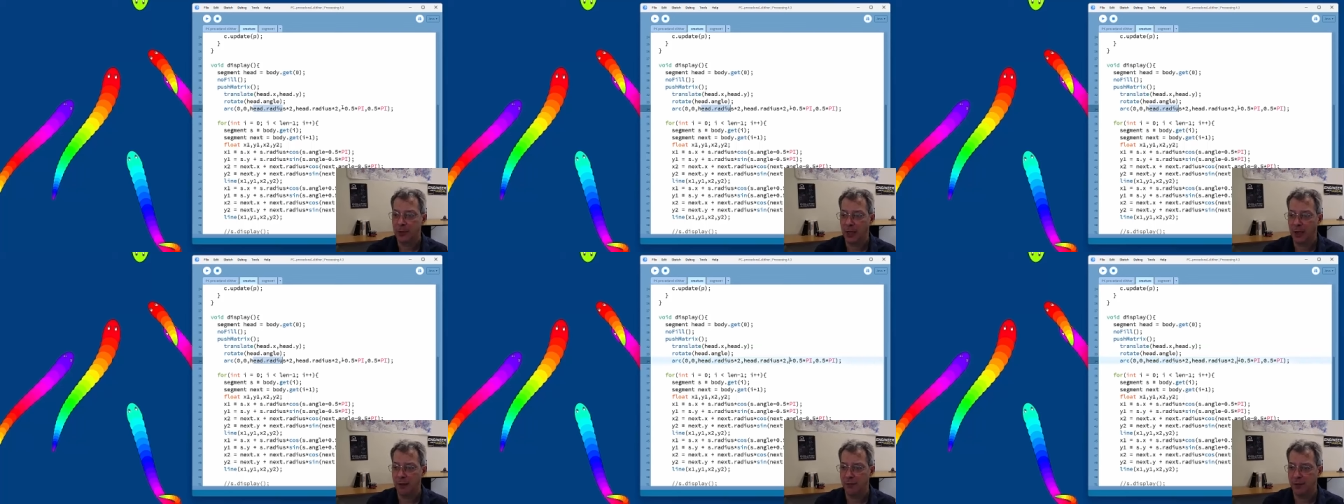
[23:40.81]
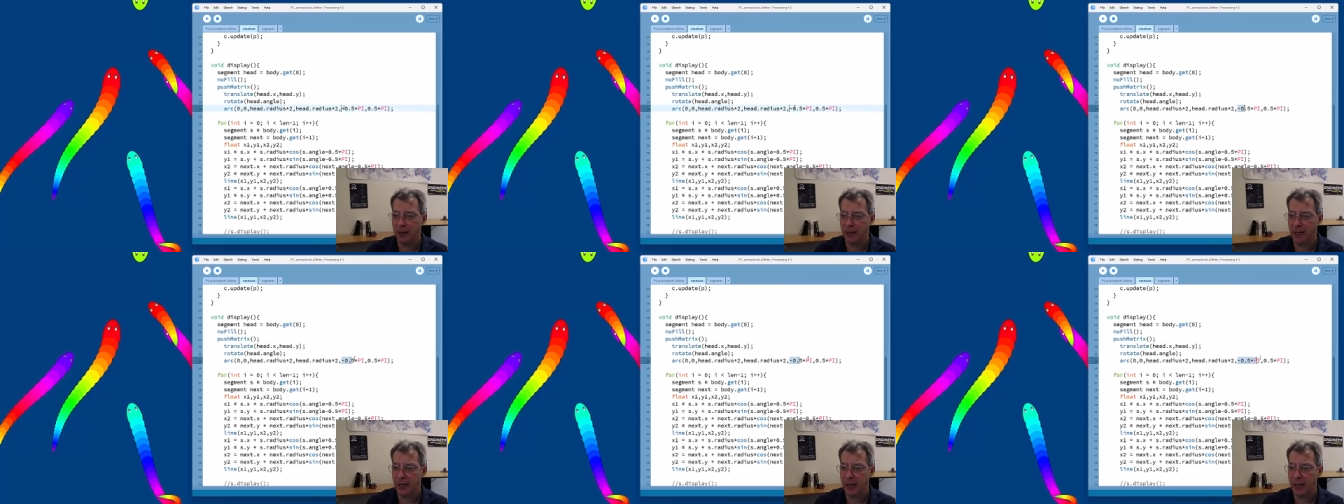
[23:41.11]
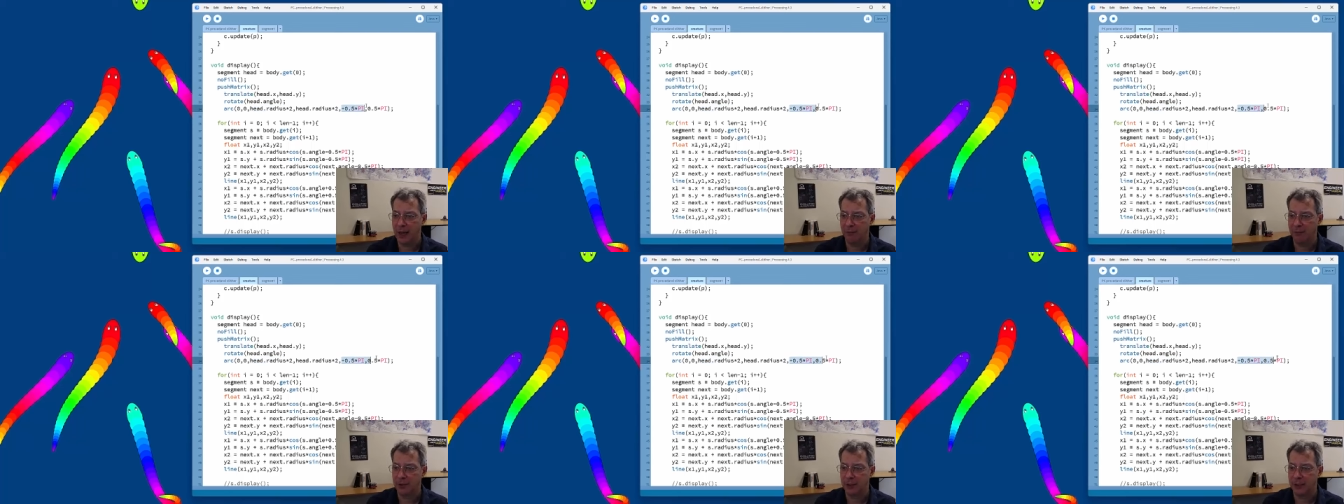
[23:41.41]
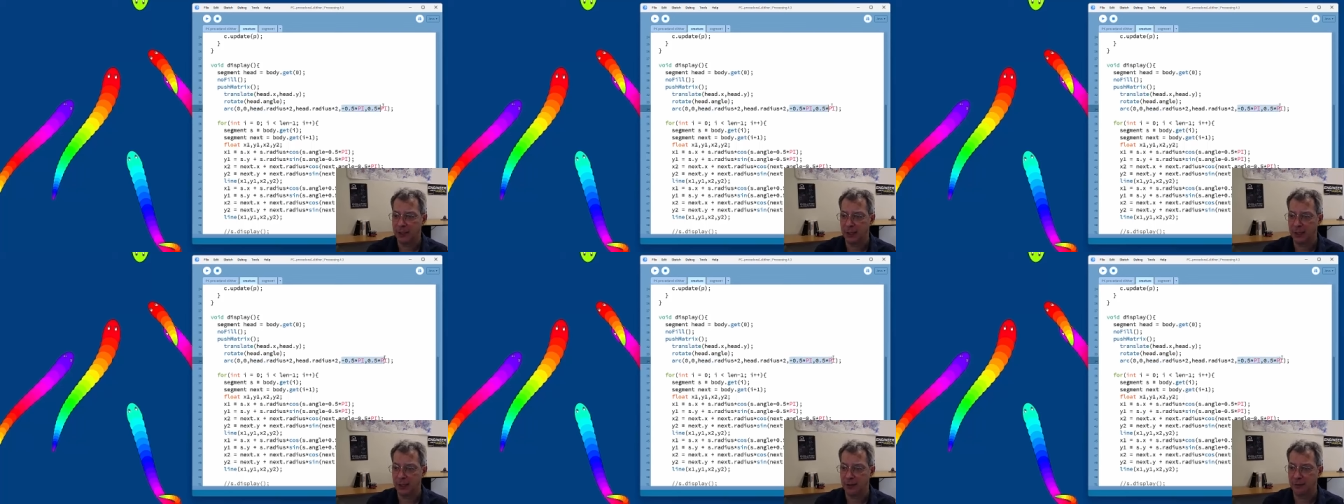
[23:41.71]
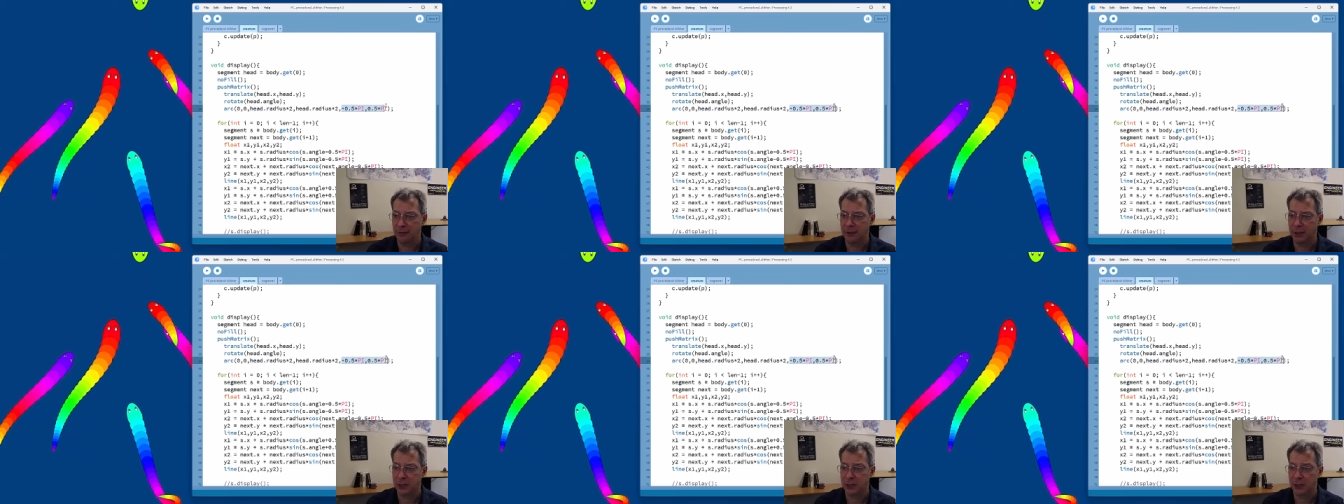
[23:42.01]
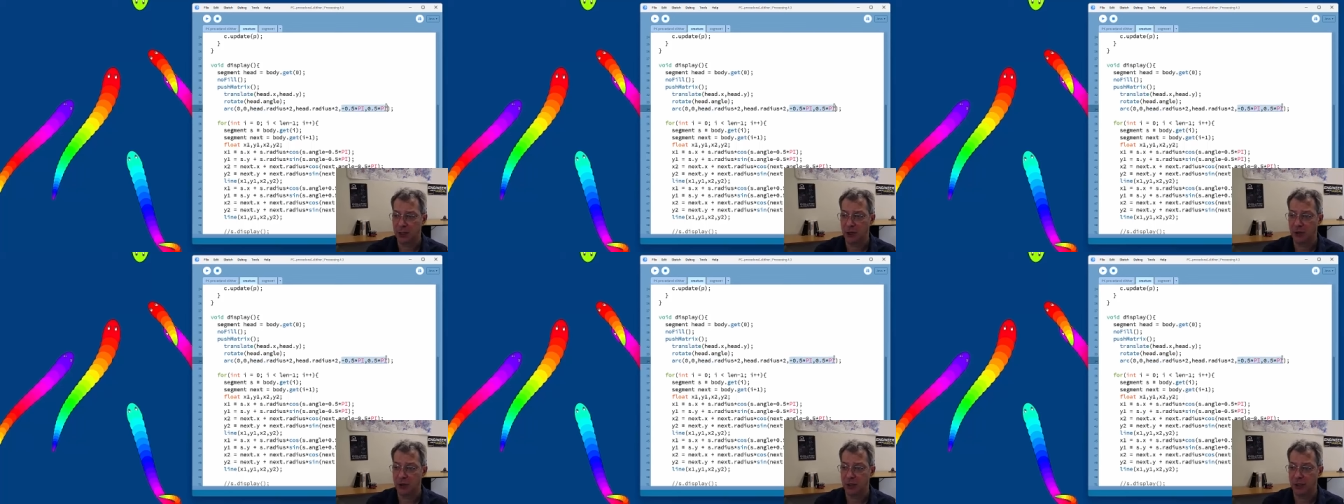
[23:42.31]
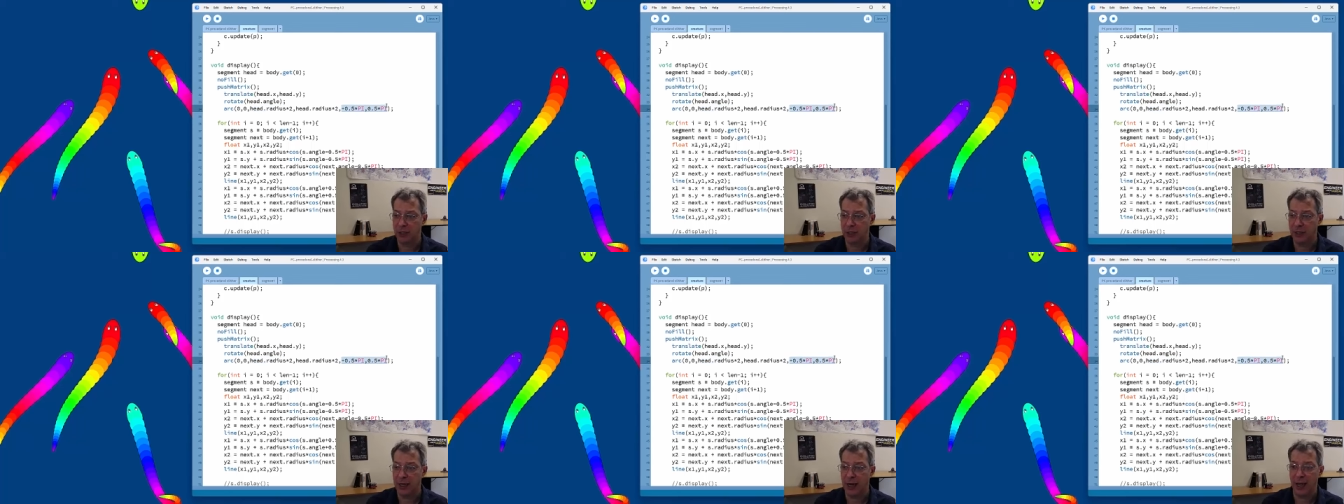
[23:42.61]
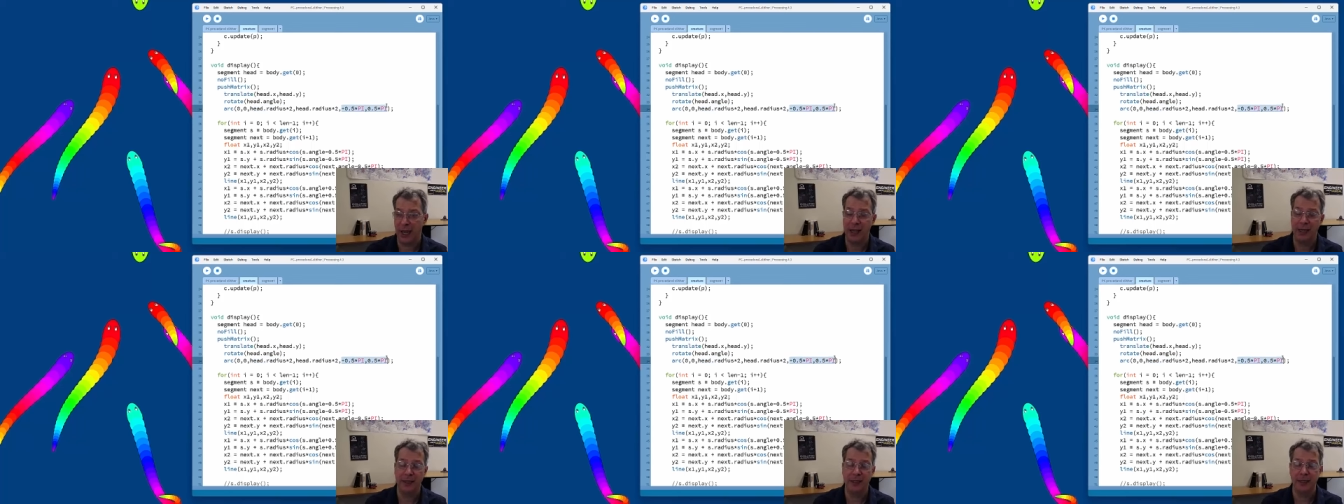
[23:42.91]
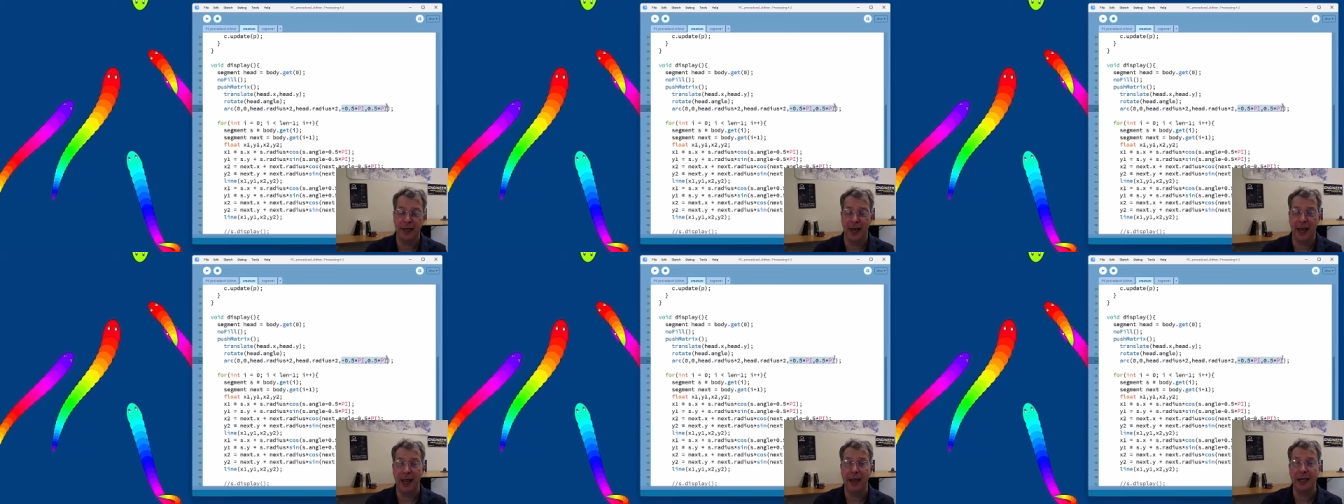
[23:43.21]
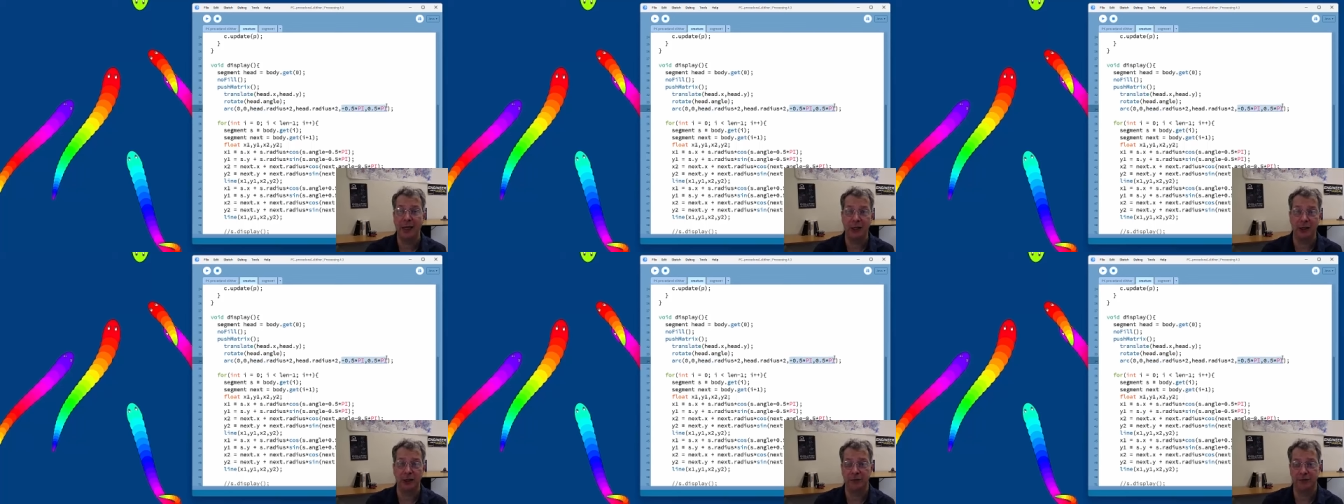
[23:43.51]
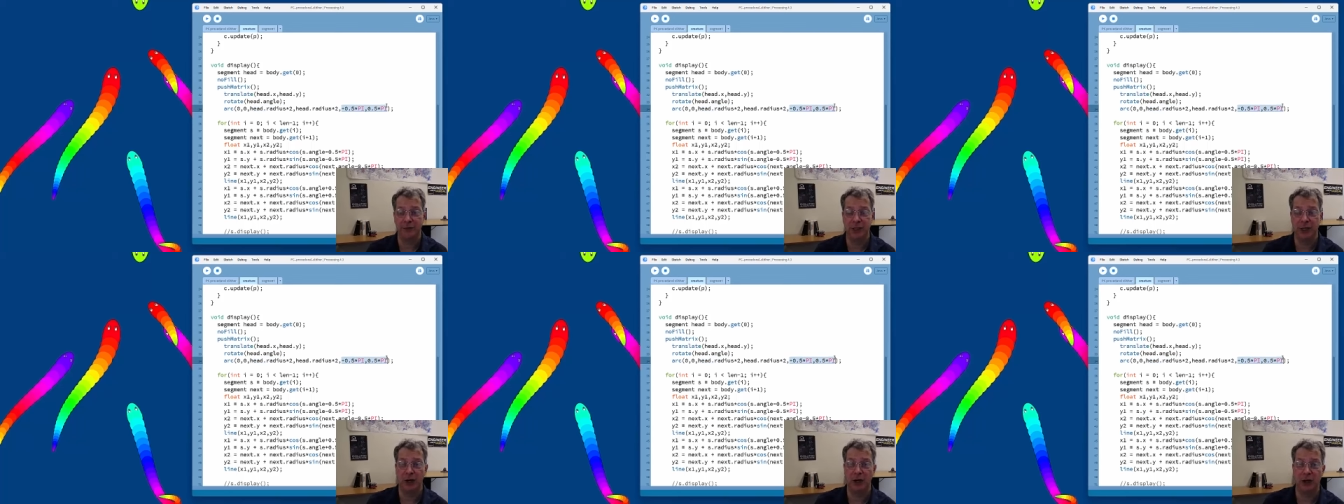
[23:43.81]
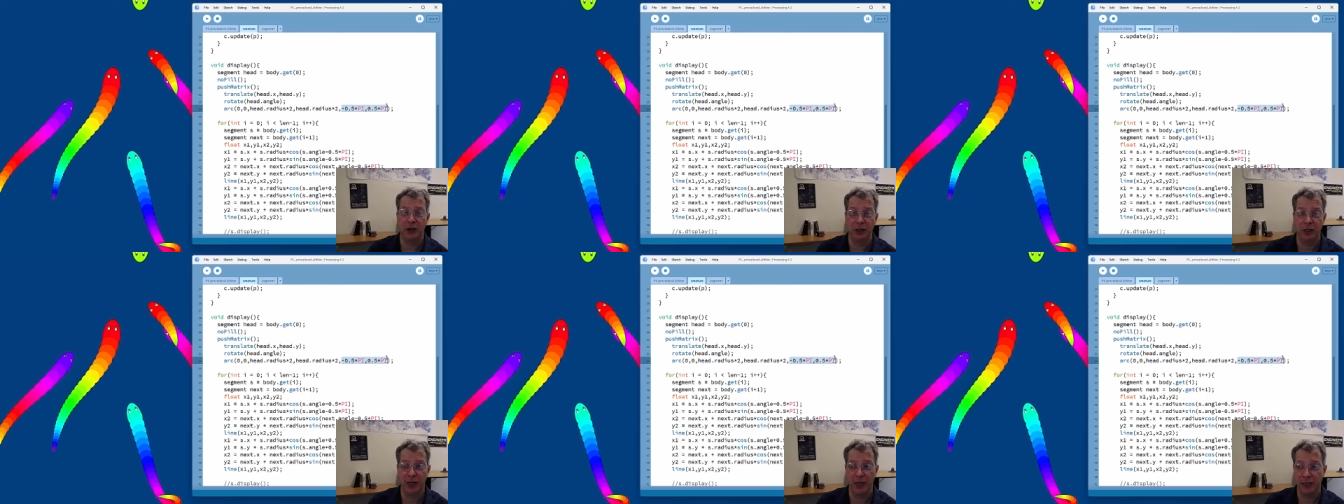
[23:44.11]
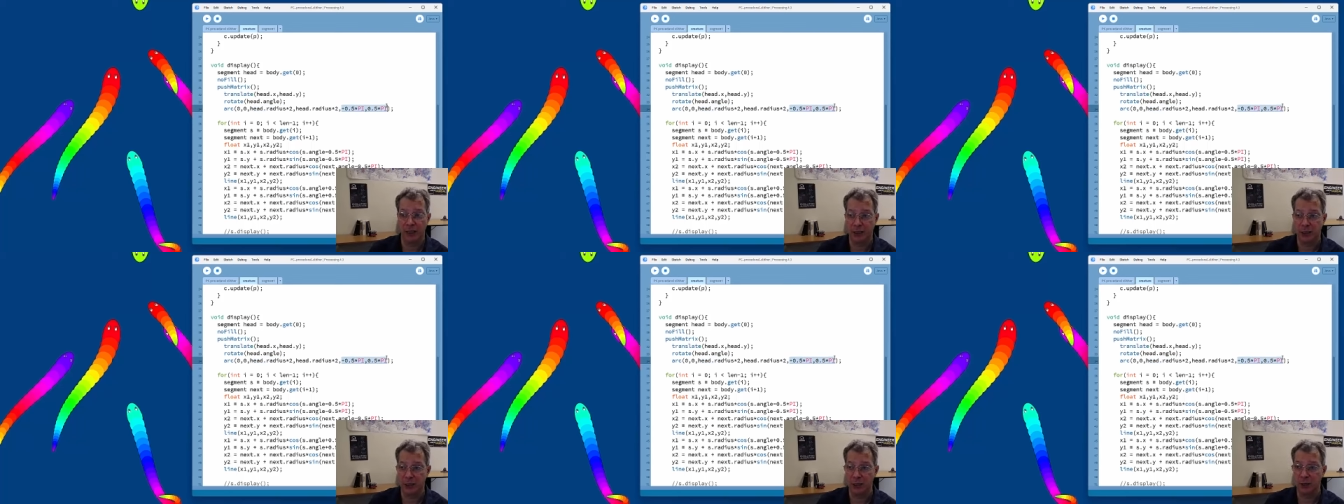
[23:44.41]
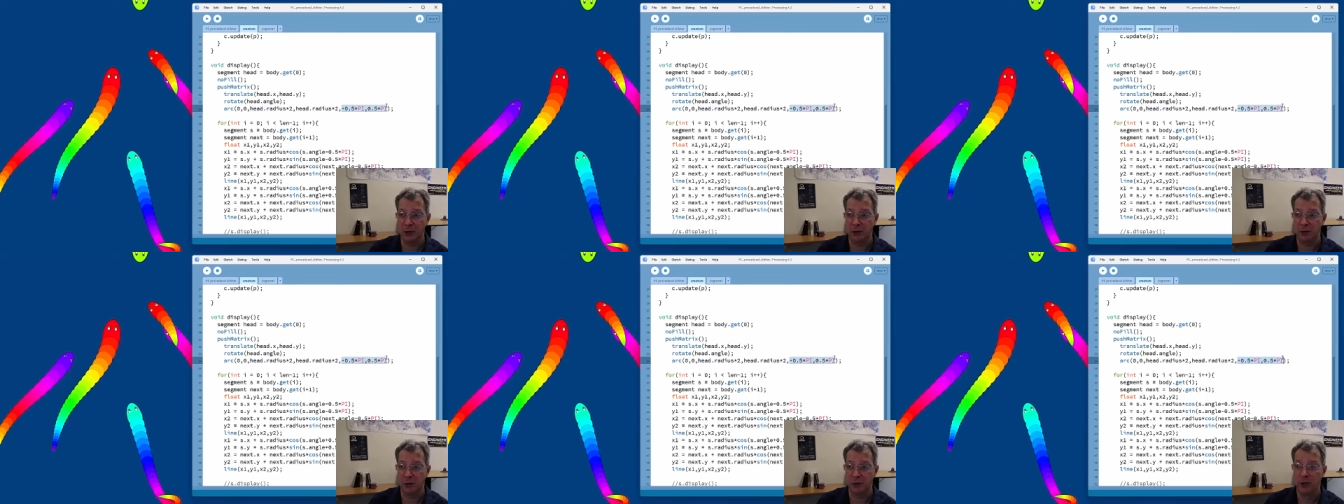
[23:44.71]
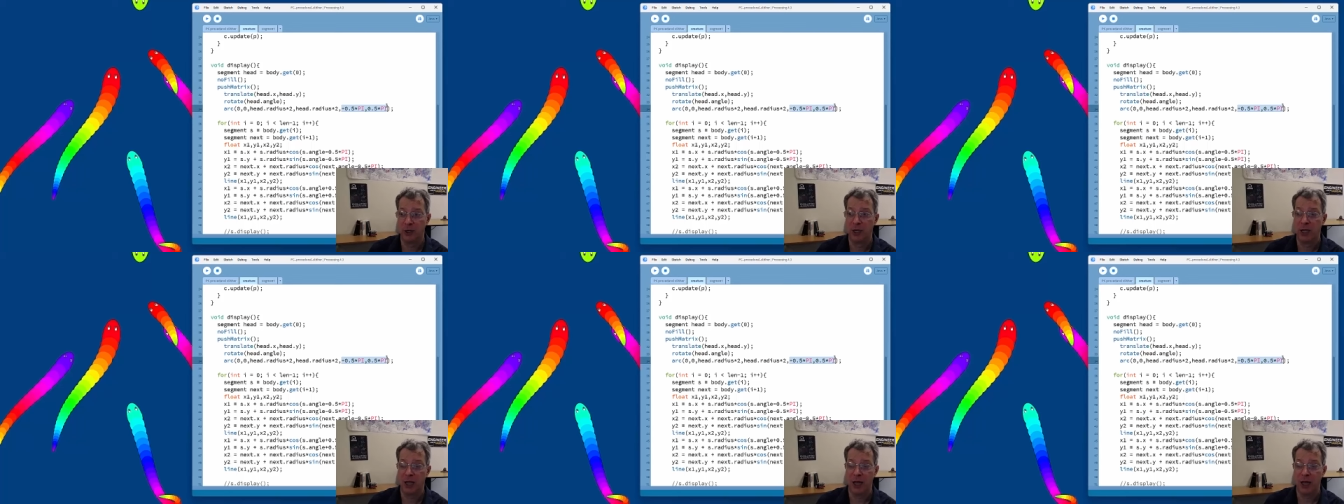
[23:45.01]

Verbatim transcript: And then I have to tell it the starting and end angle of the arc. And so